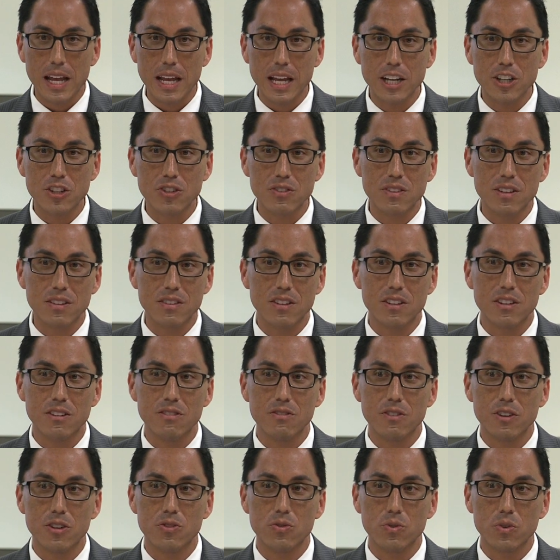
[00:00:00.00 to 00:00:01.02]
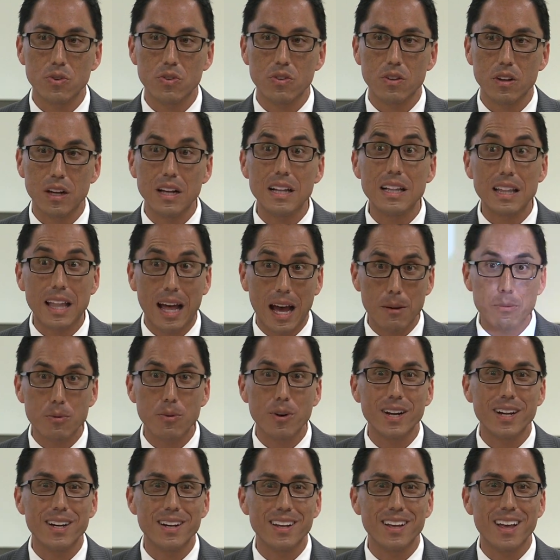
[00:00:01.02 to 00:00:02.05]
Each of these individuals
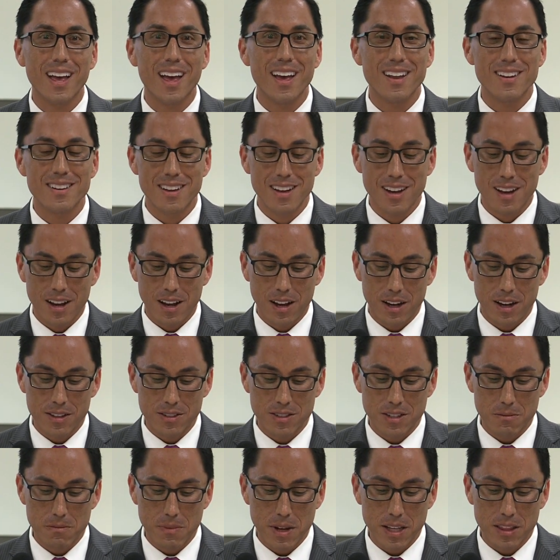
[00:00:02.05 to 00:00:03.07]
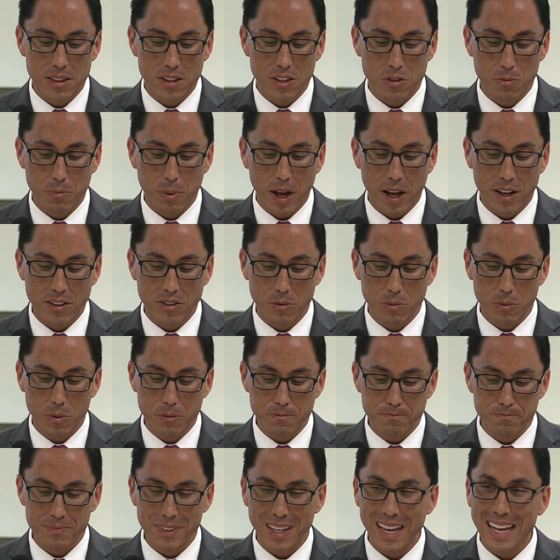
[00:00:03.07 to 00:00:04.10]
collaborating again to make this
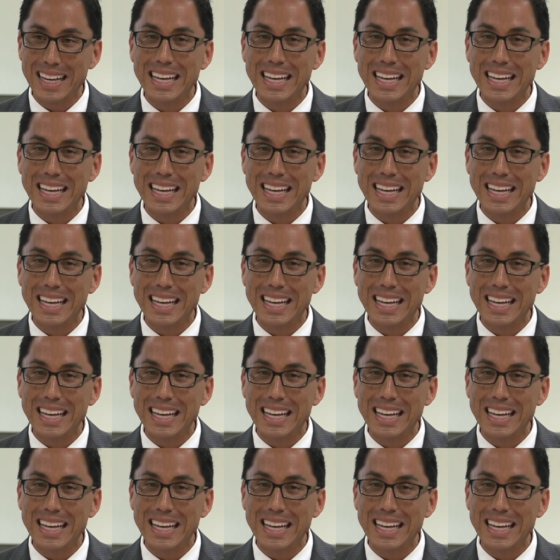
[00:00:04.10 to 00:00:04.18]
possible.